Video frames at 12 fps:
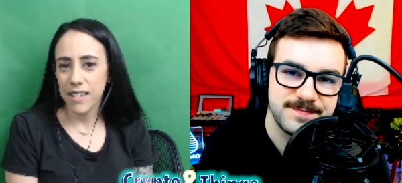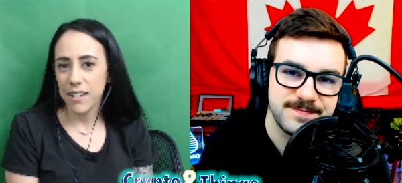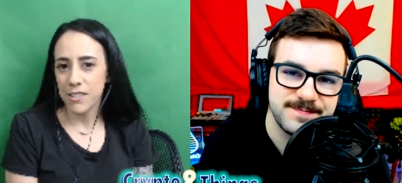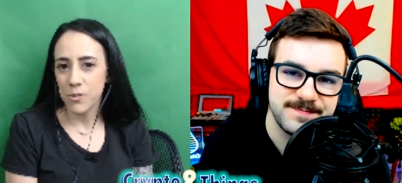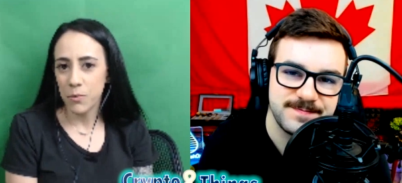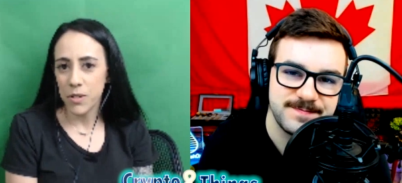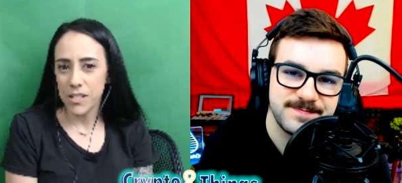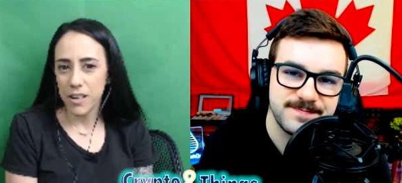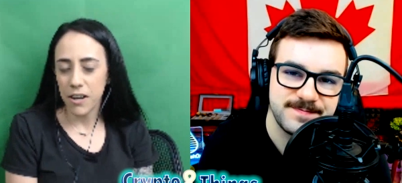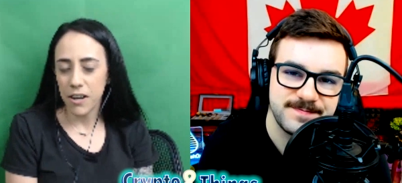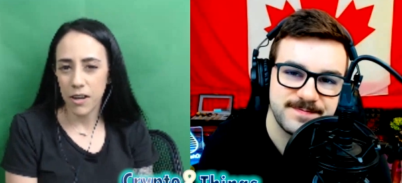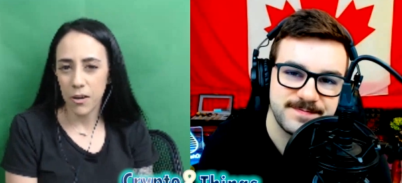Speaker 1: is Wendy O
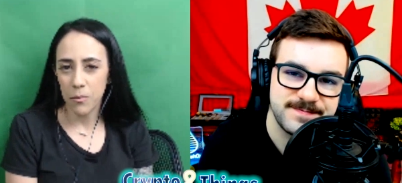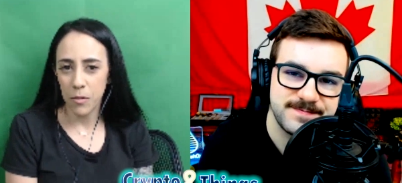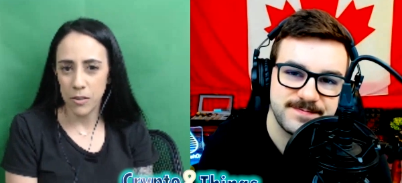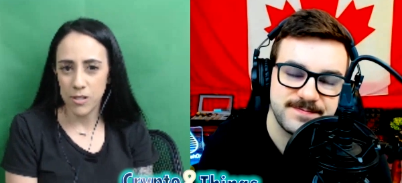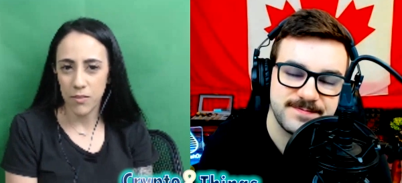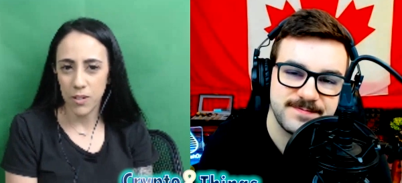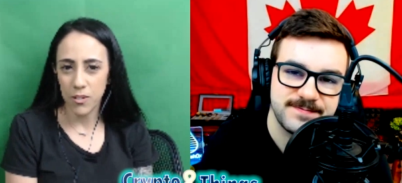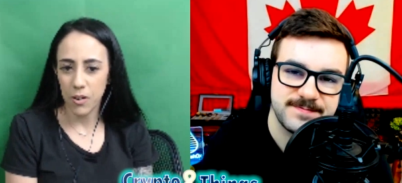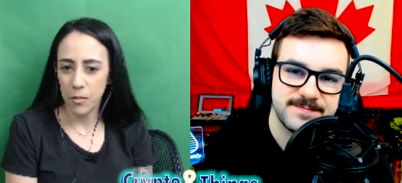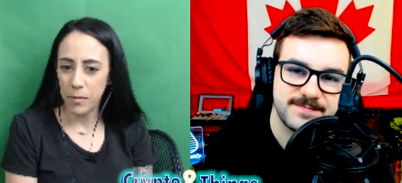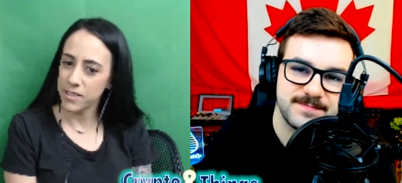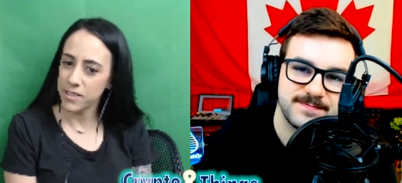here. Most of you know me
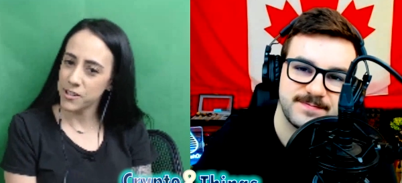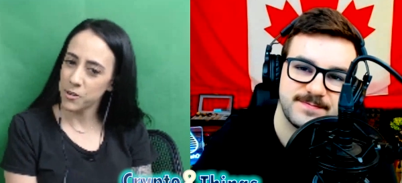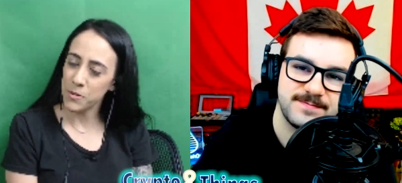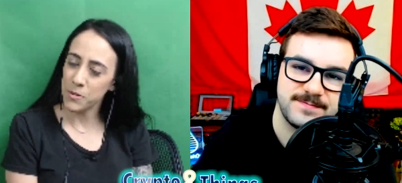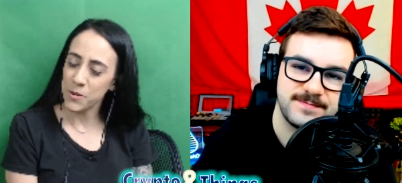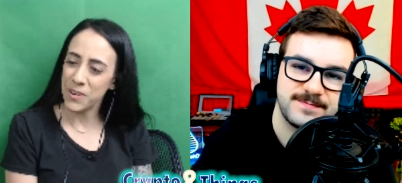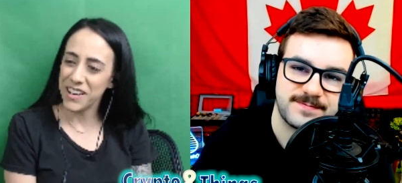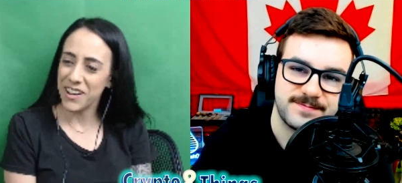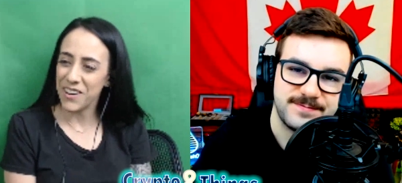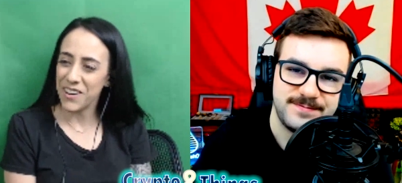as Crypto Wendy O.